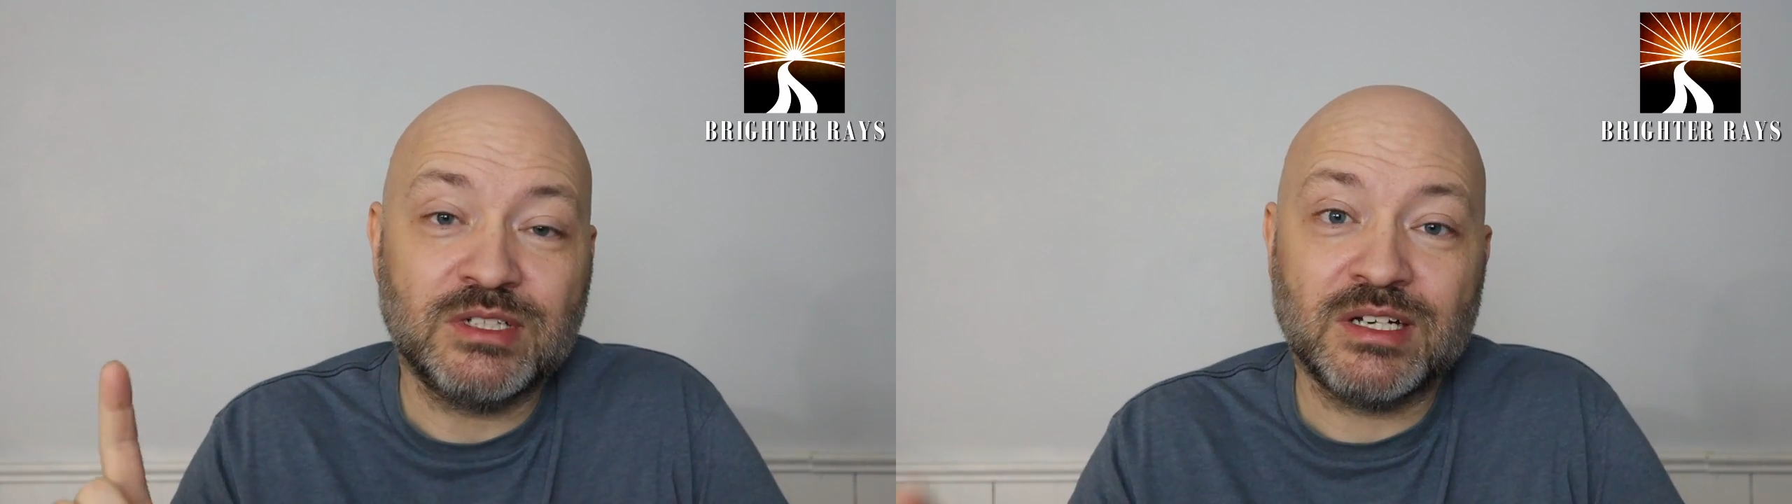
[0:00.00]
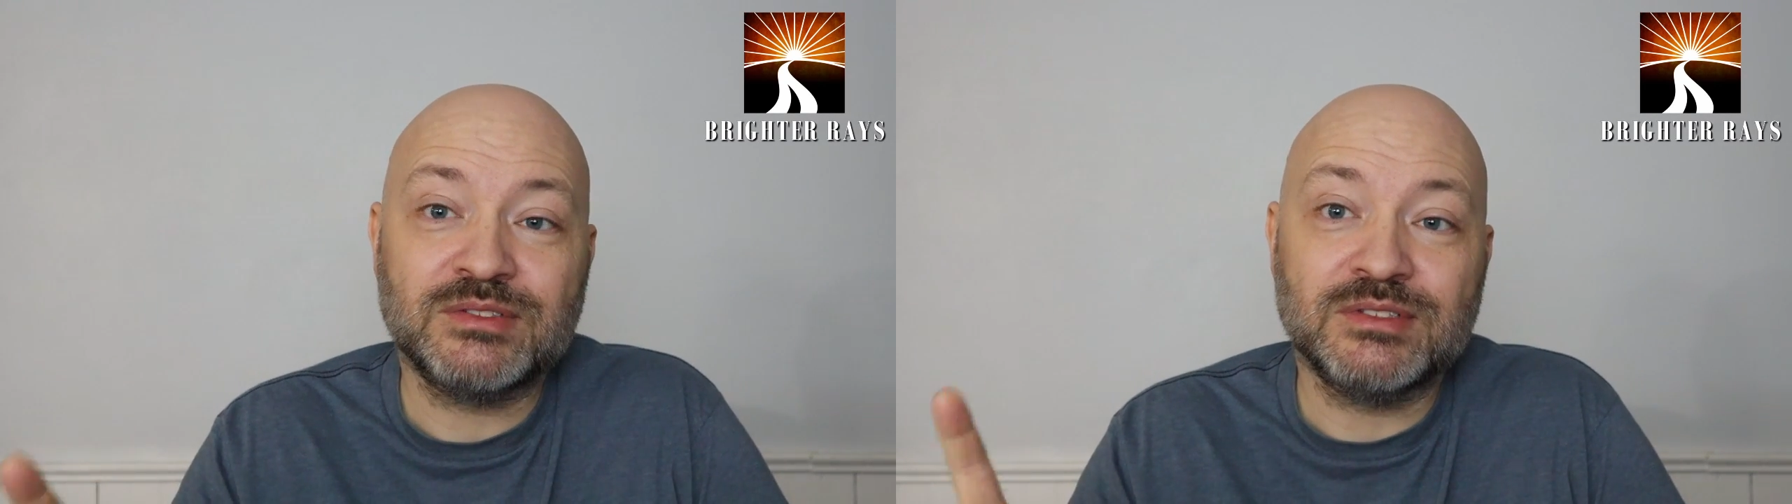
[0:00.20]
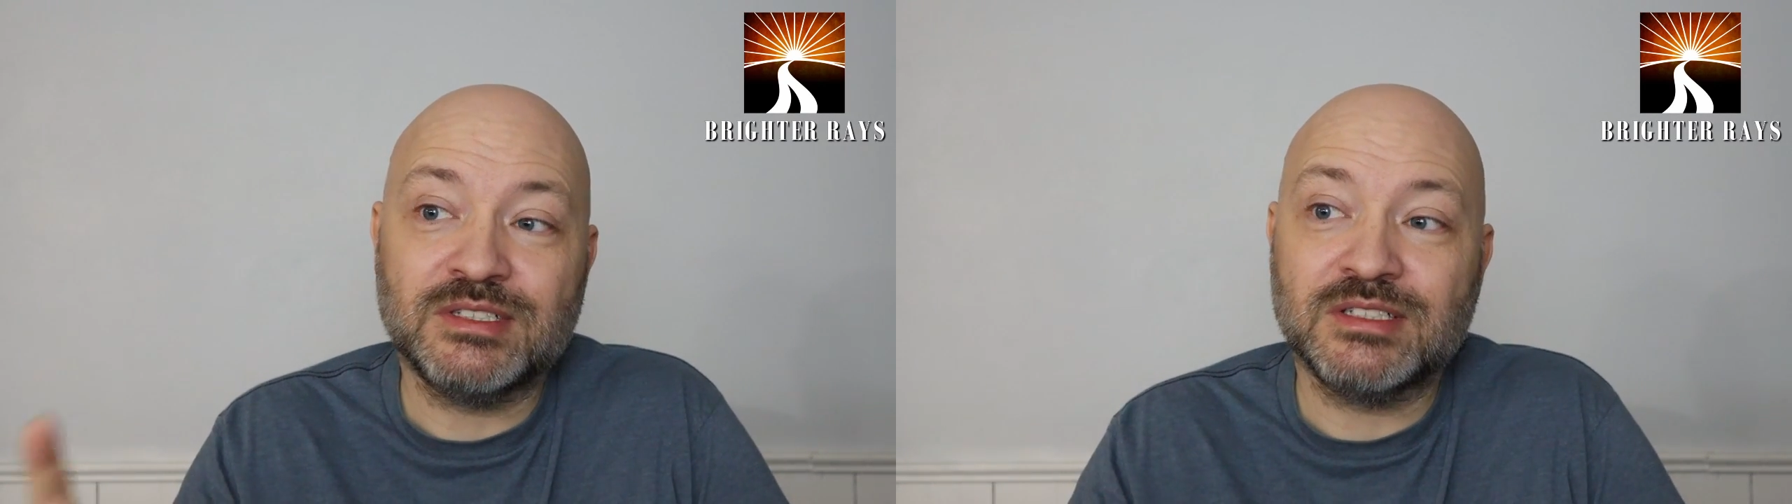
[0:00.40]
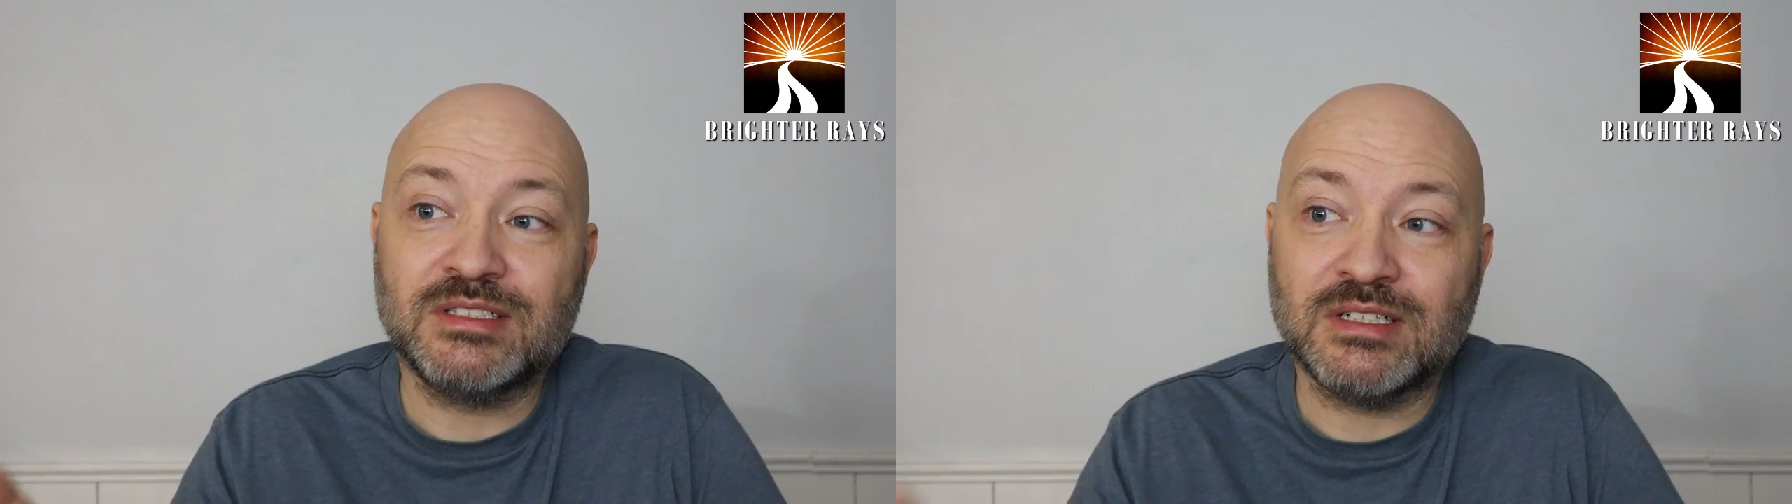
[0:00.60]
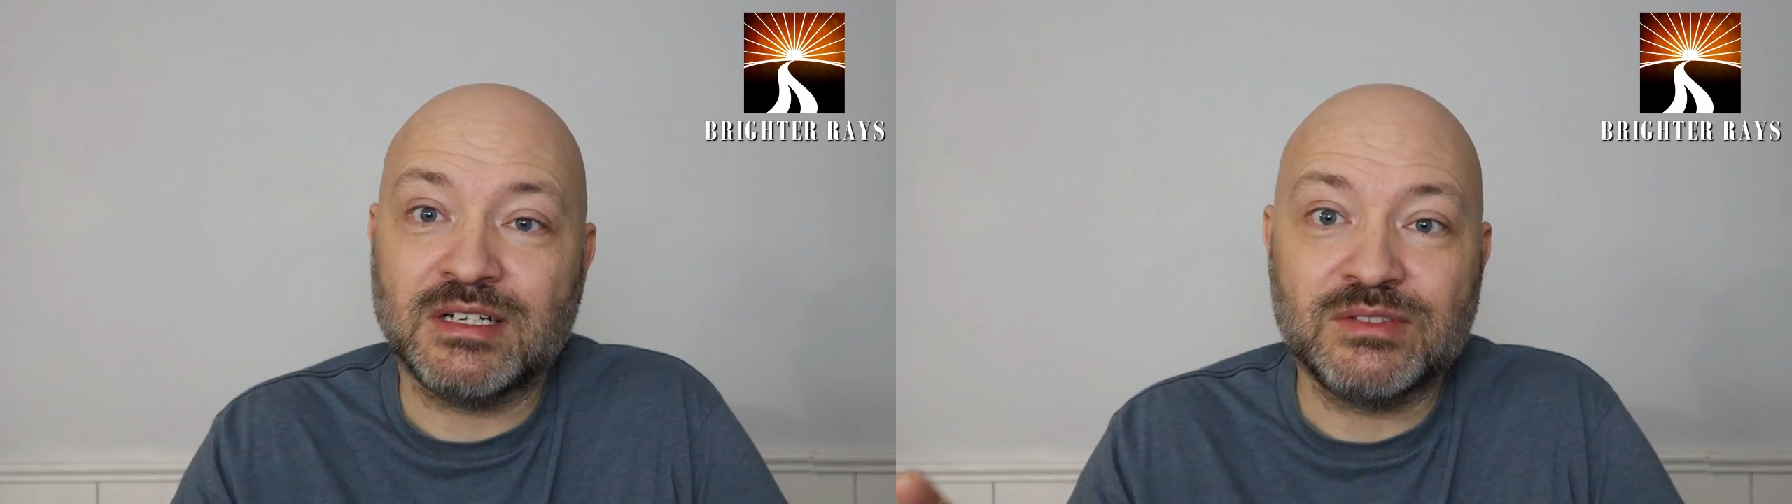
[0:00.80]

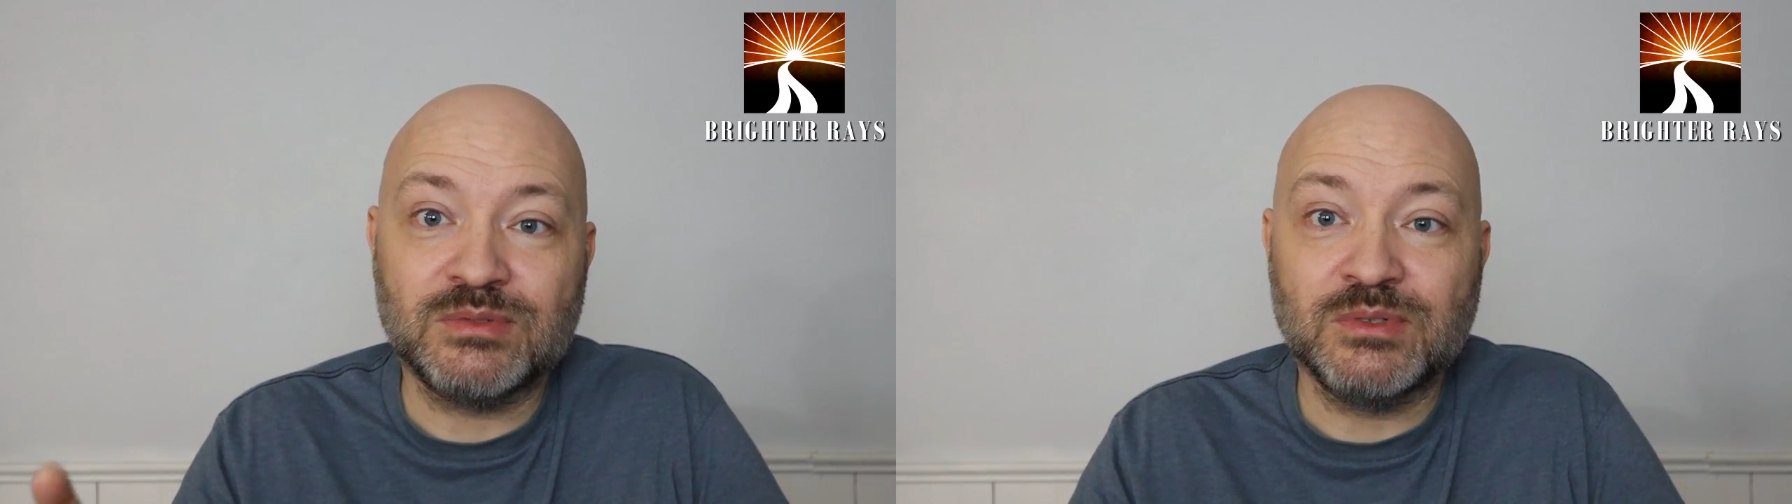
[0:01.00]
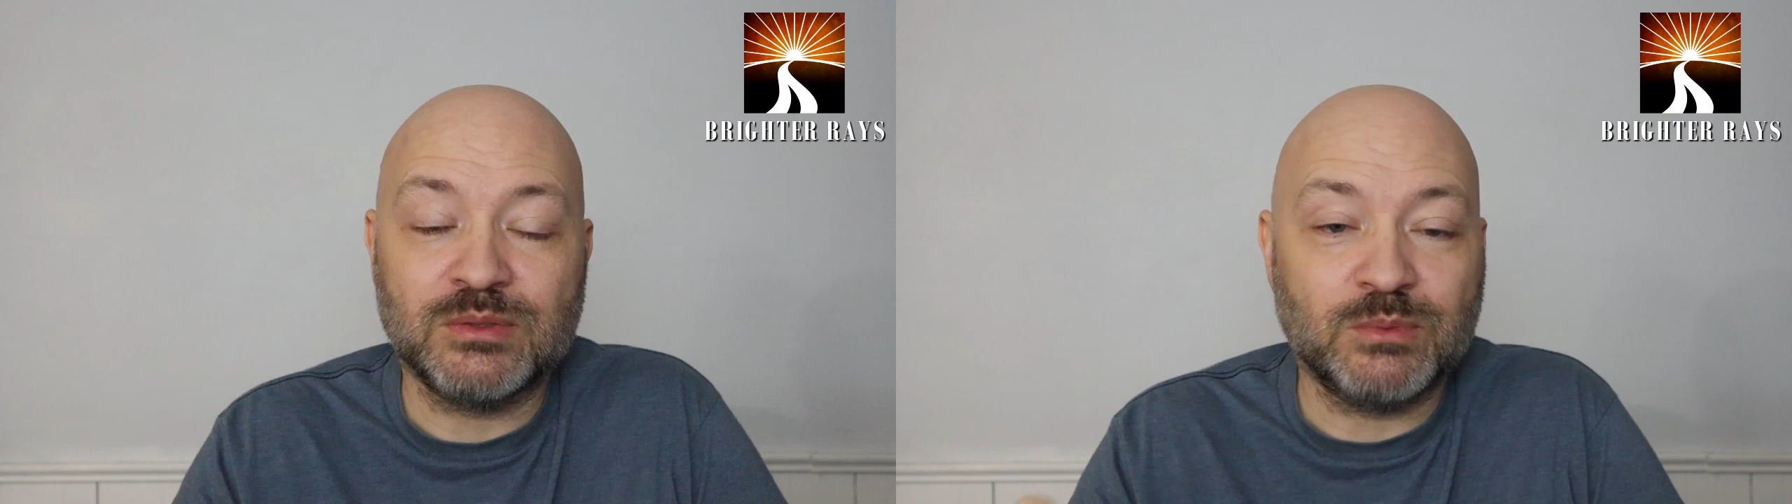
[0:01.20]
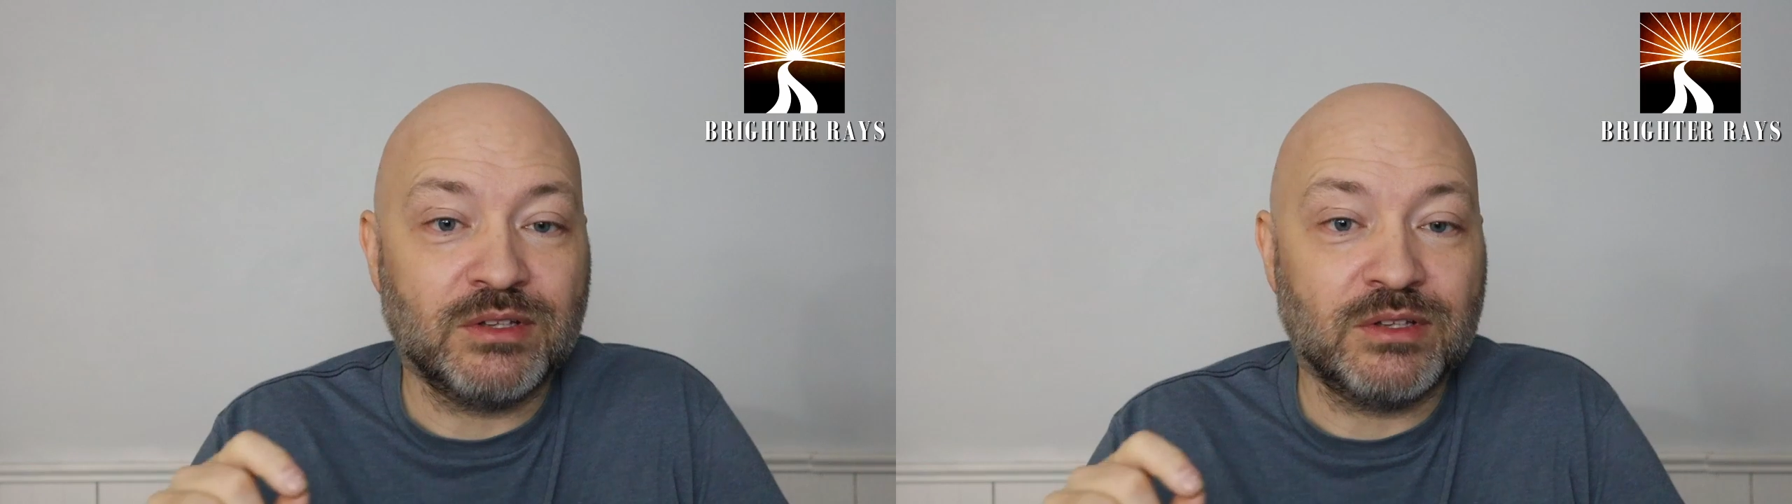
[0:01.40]
contradict God's word,